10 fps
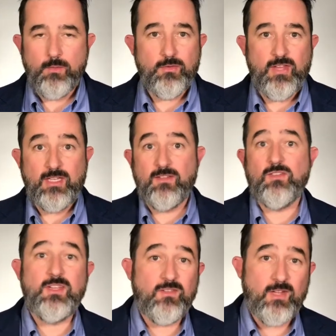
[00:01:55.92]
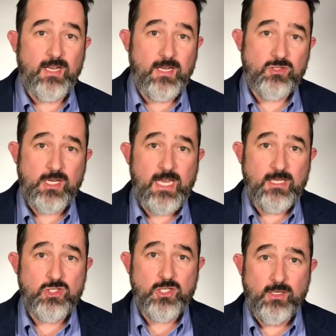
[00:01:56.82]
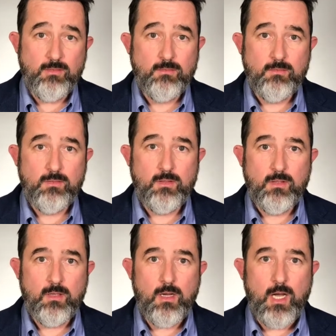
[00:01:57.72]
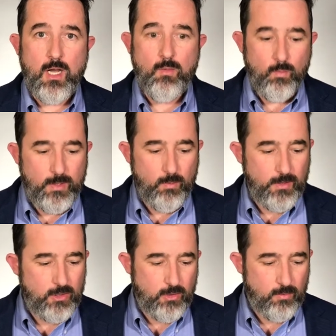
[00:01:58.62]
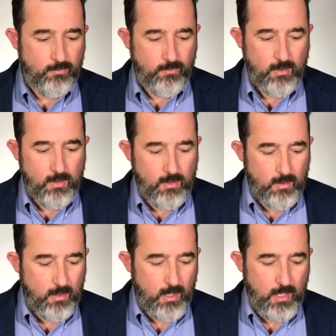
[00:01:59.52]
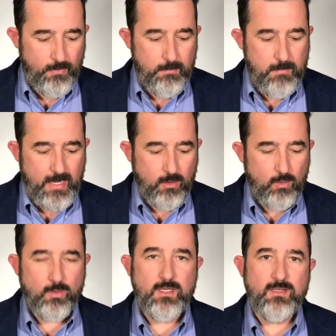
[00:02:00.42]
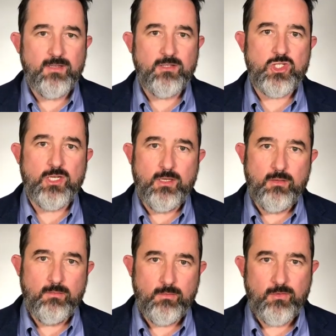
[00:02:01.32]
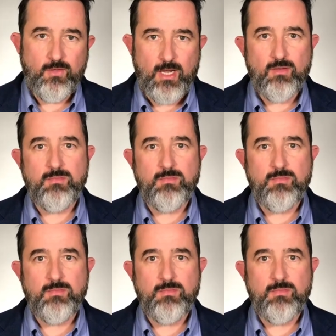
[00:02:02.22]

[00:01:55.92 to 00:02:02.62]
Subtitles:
say disease state education, we would use the medical condition set of